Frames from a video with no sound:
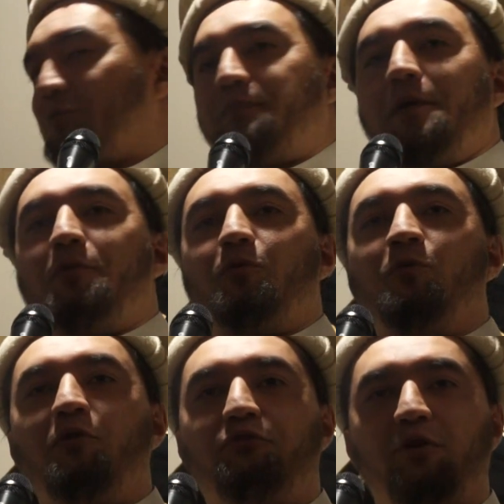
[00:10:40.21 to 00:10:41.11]
People
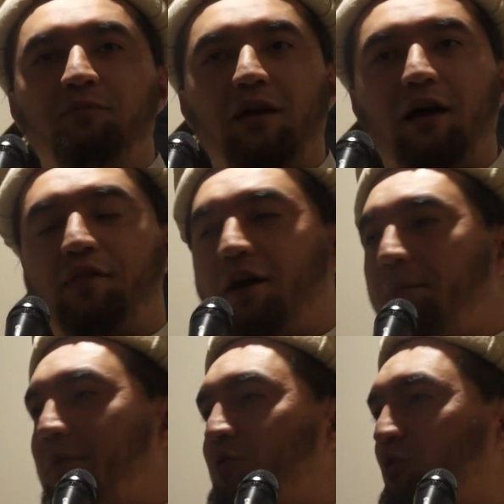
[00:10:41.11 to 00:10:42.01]
move from the
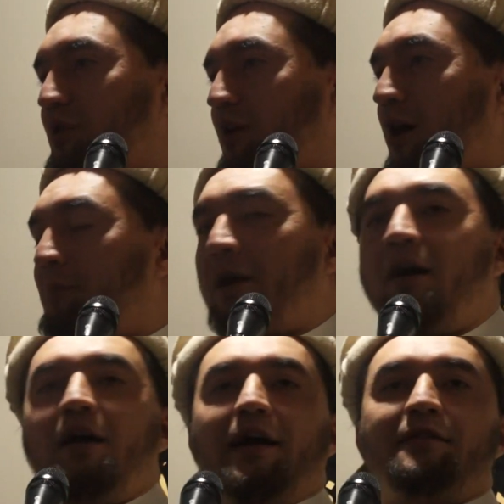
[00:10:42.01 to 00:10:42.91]
adhab into the
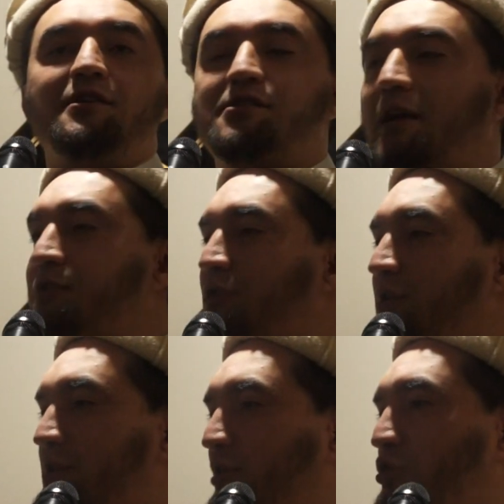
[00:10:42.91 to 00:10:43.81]
rahmah. And this
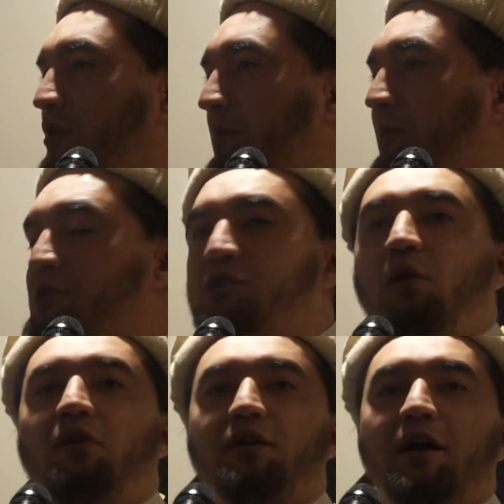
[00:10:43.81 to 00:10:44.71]
entrance into the mercy
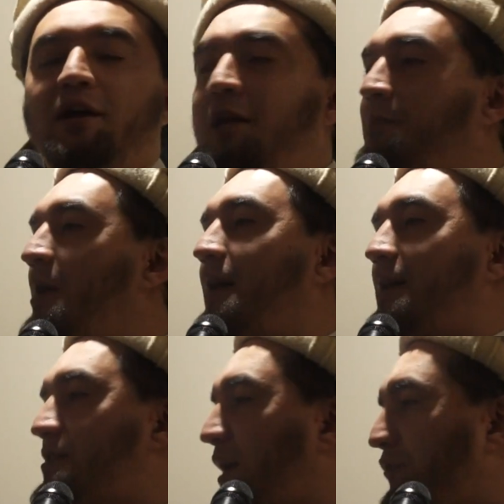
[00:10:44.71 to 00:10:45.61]
of Ar-Rahim,
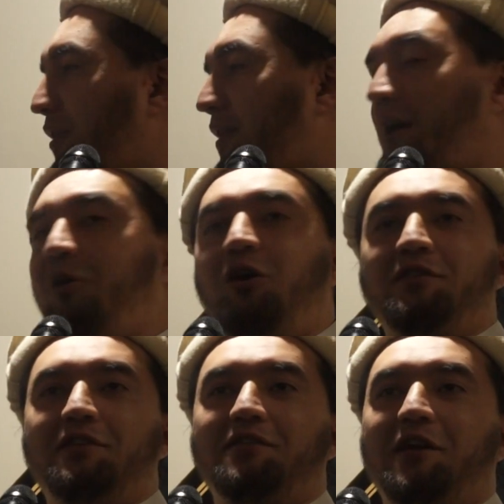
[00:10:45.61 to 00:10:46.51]
it's even there on
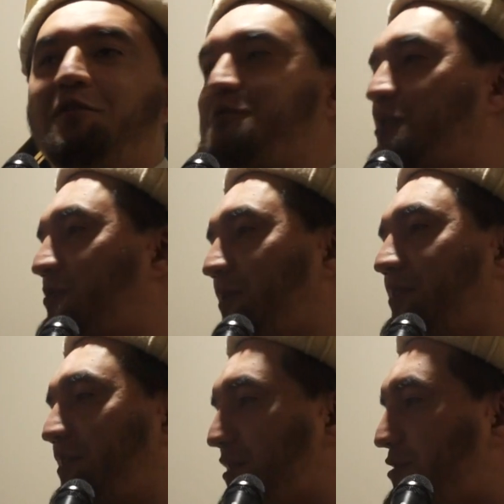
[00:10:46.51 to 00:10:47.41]
the day of
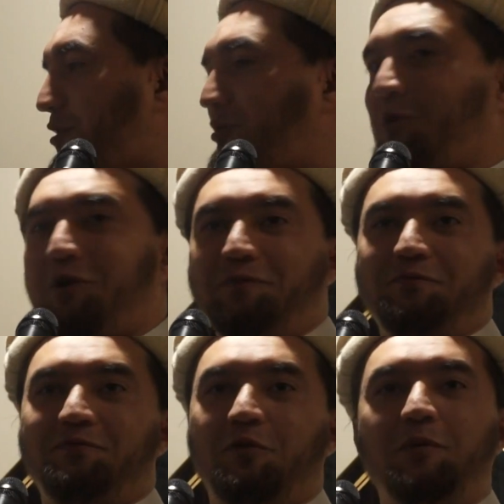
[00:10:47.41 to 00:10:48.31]
judgment. There is a door
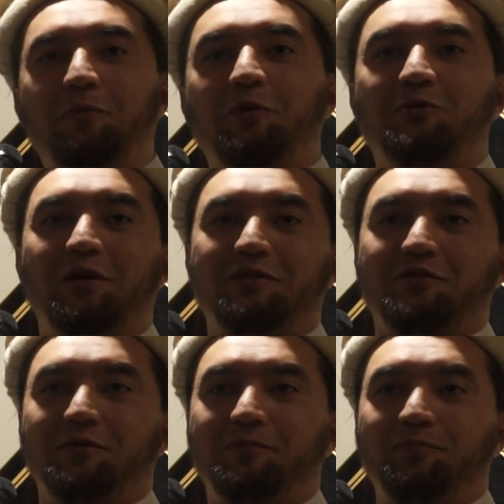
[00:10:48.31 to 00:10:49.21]
for people to enter.